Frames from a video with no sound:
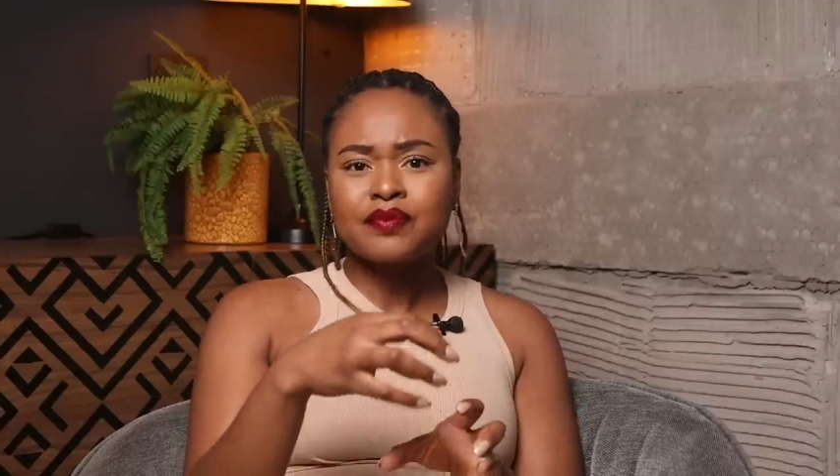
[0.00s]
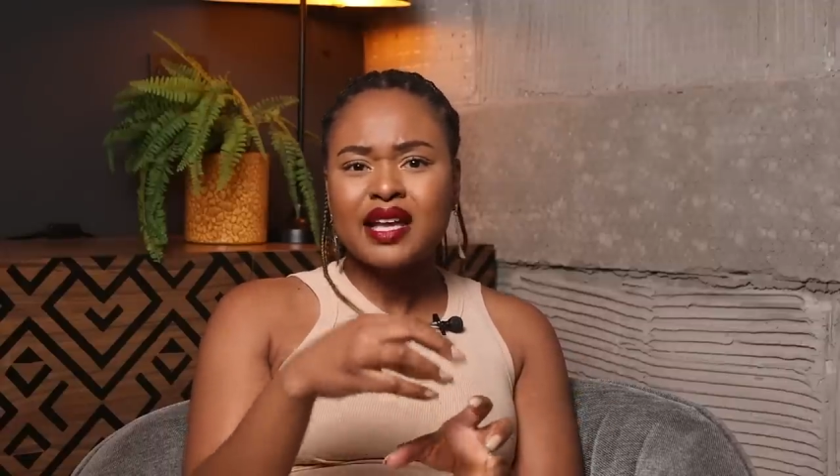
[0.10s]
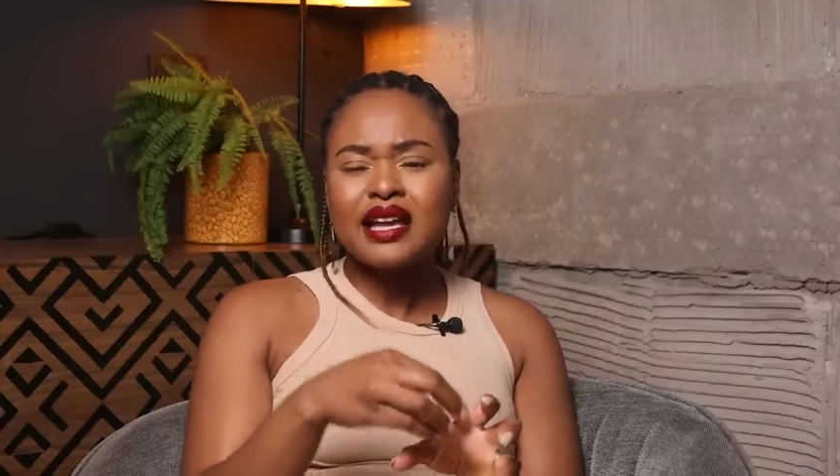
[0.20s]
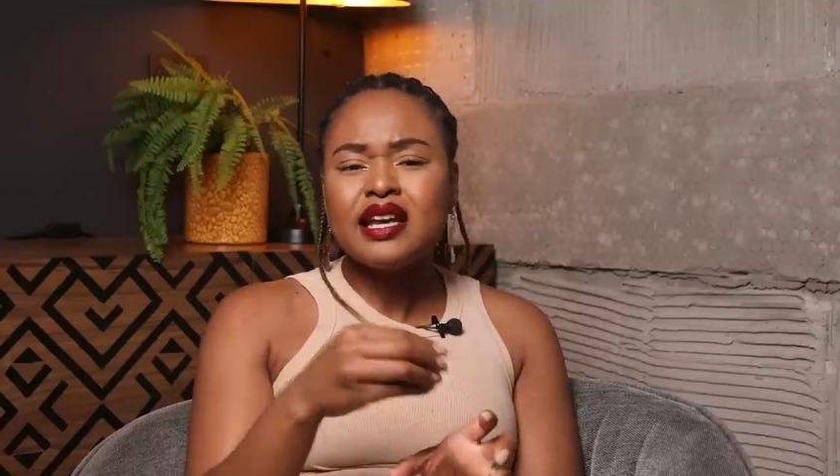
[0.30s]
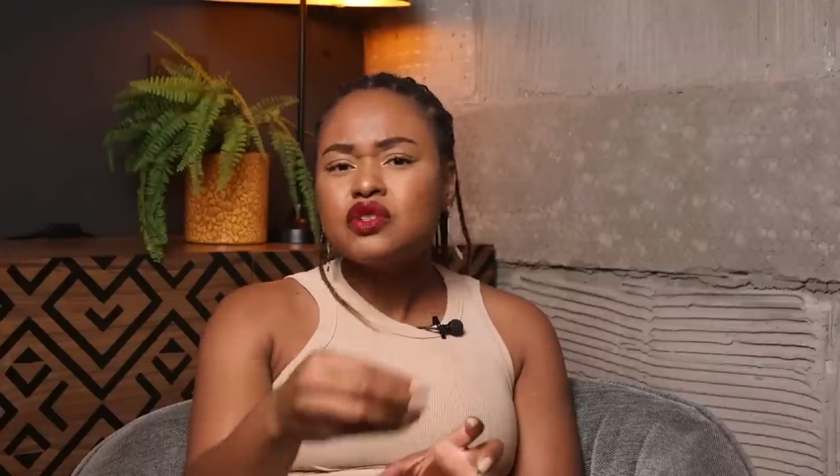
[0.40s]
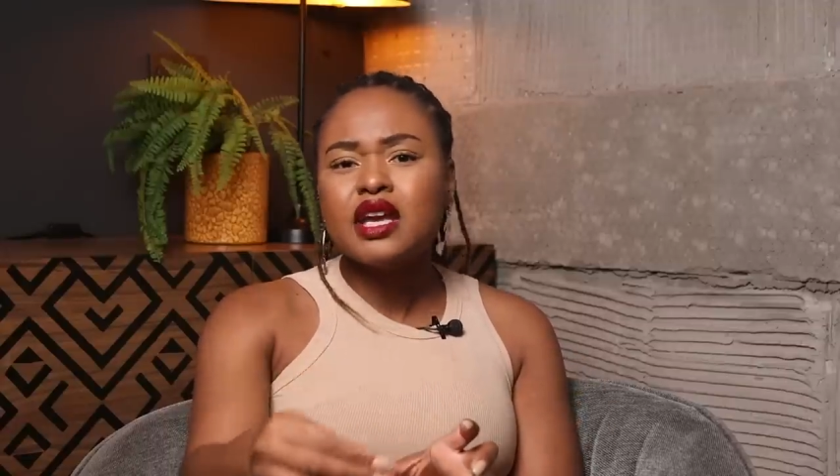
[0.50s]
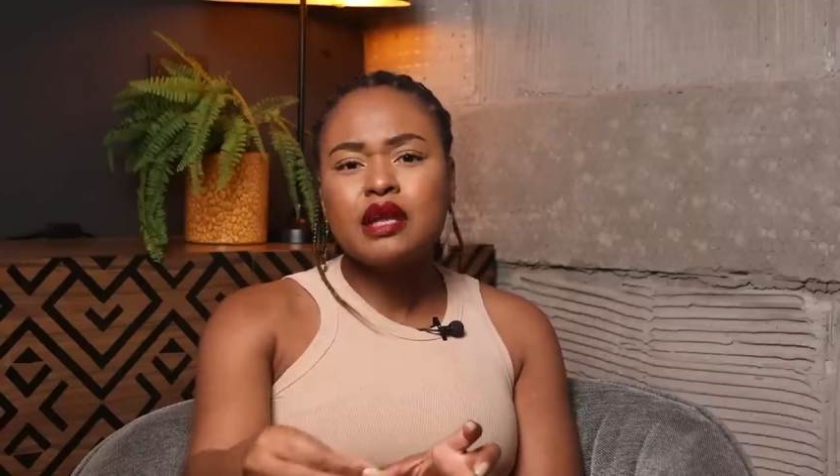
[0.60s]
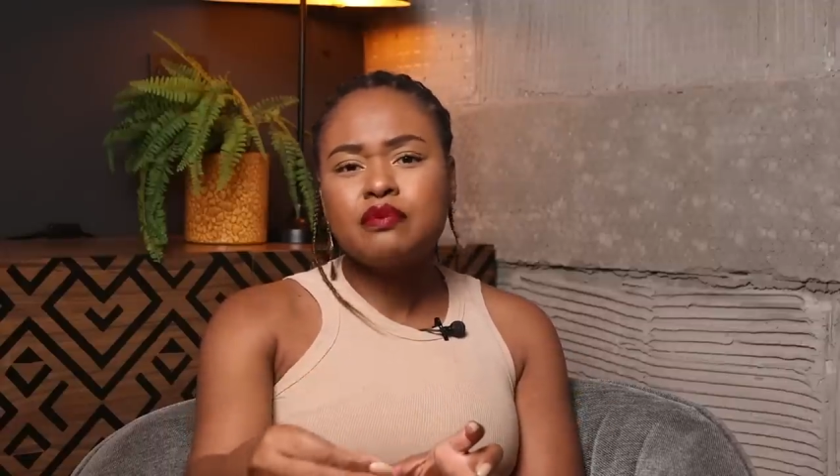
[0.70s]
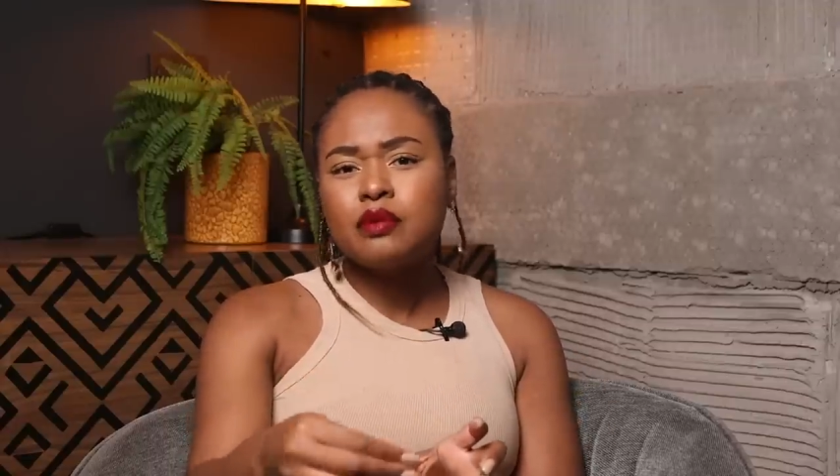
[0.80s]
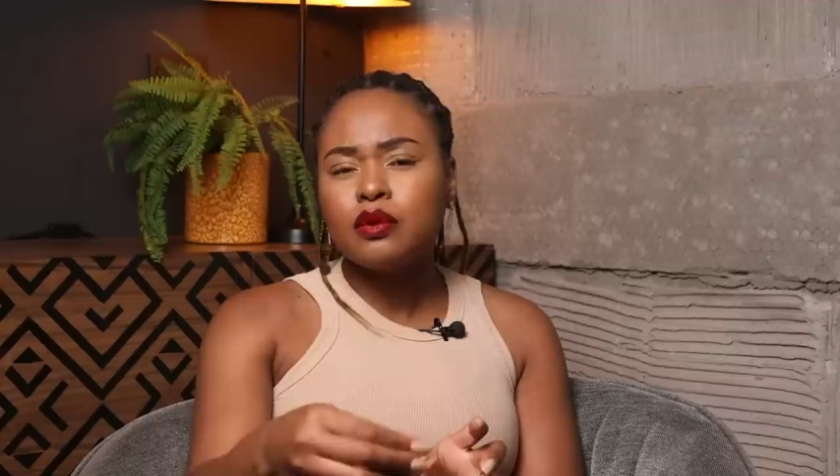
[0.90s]
and
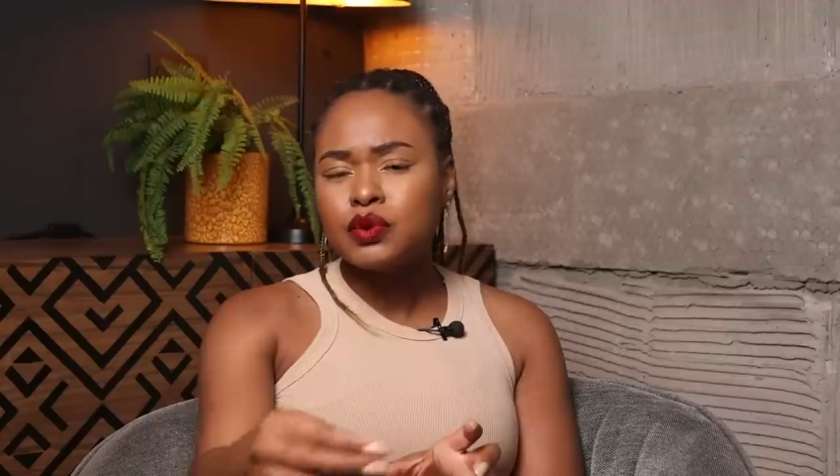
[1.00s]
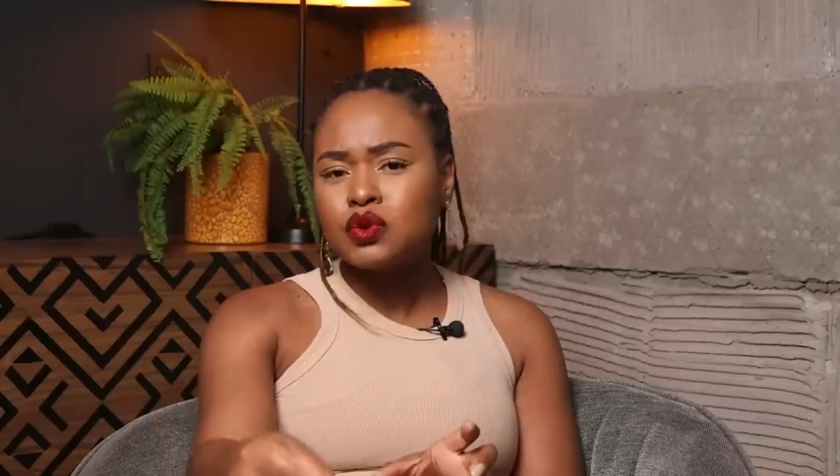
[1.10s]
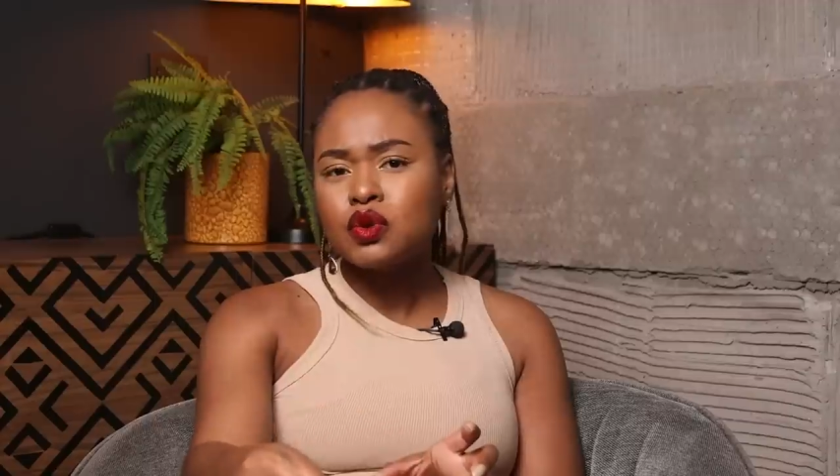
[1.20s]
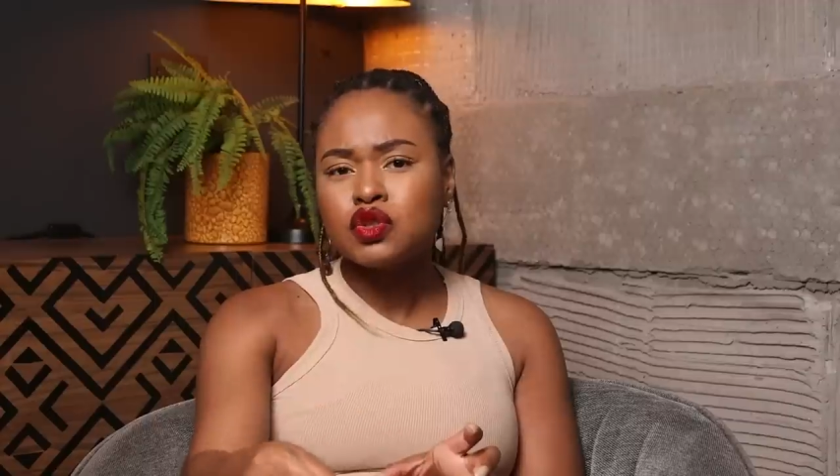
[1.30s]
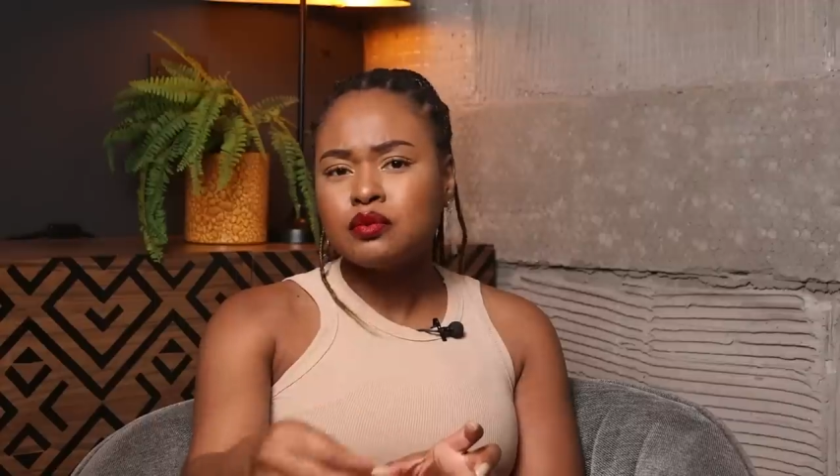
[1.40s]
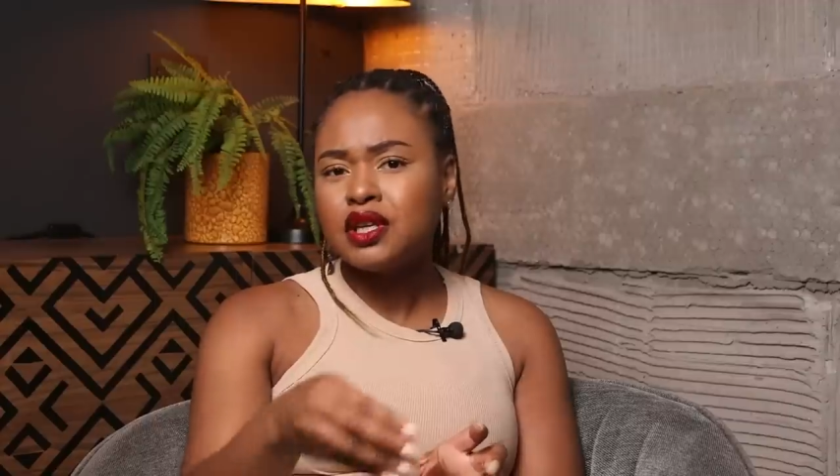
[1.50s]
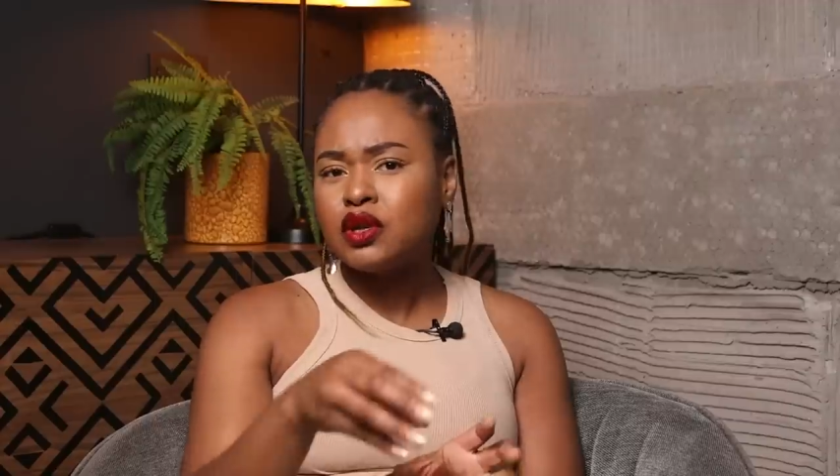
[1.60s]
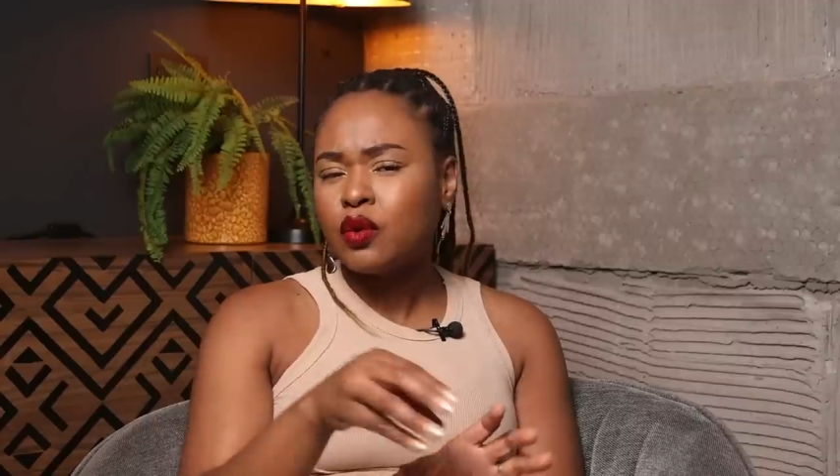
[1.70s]
educate people through social media or